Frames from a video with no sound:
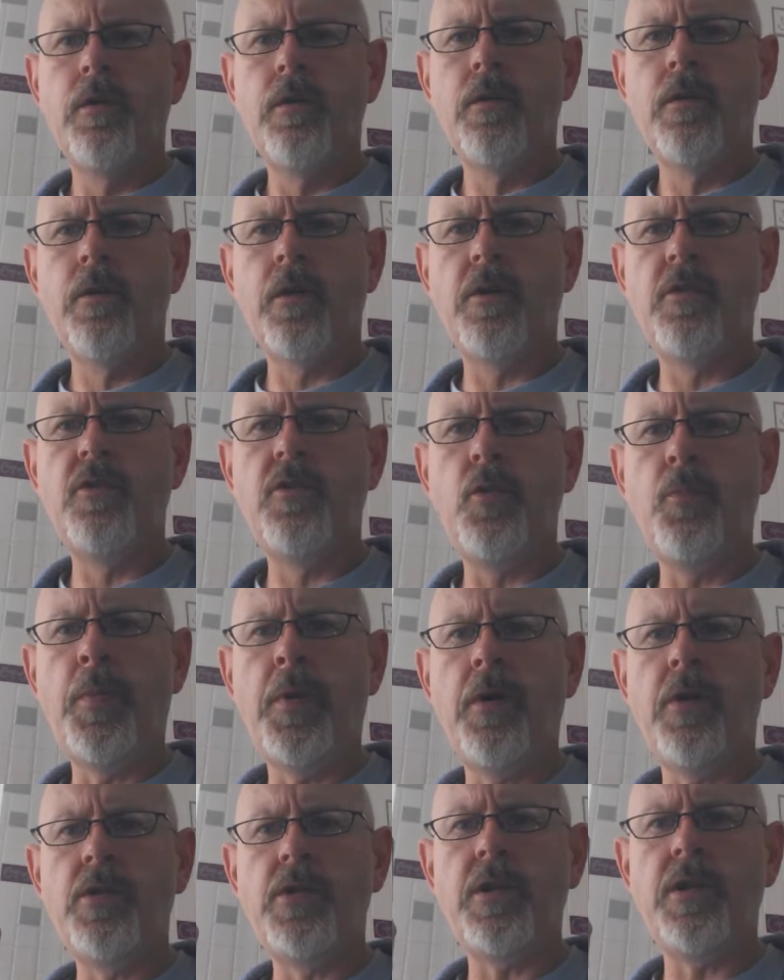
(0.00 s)
Nice new
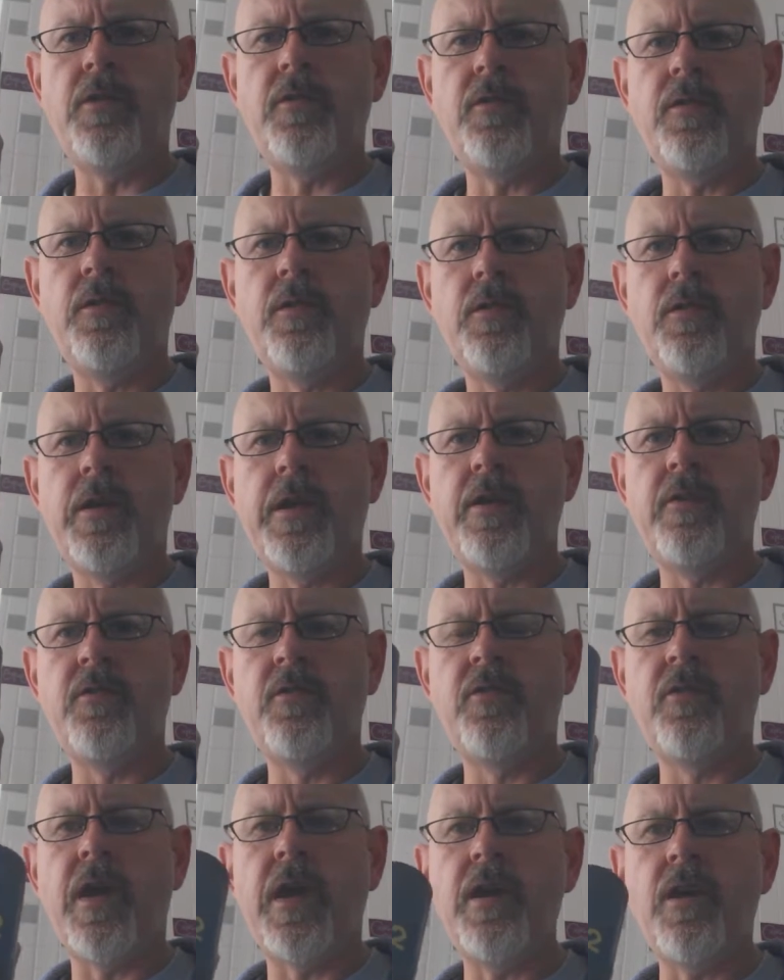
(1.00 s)
purchase.
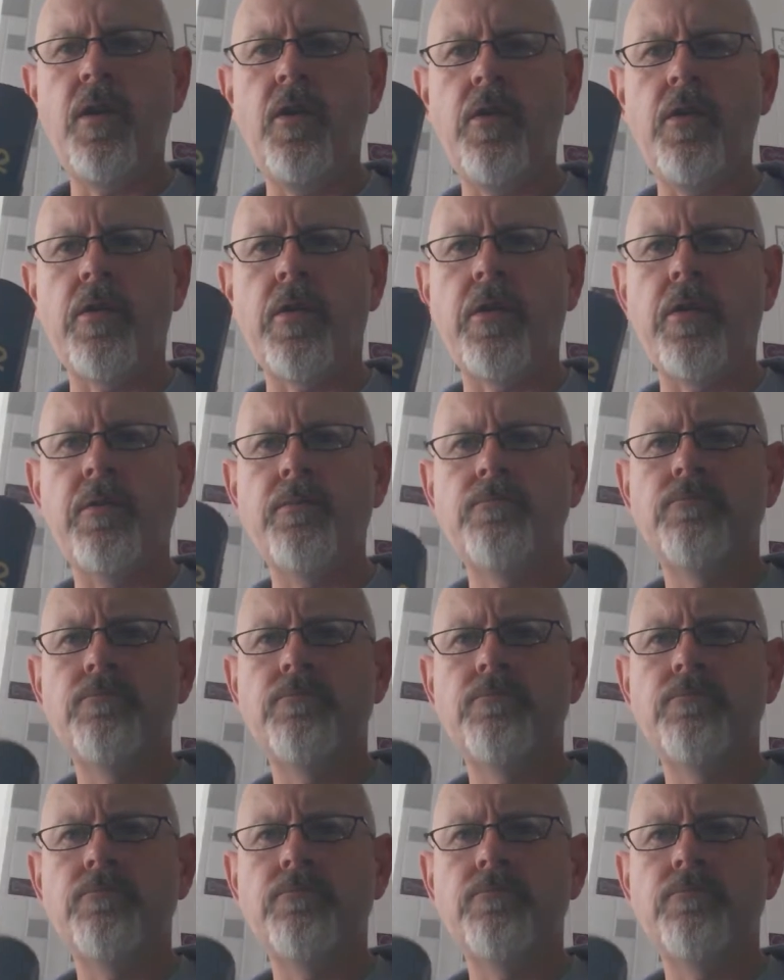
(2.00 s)
Let's take a look.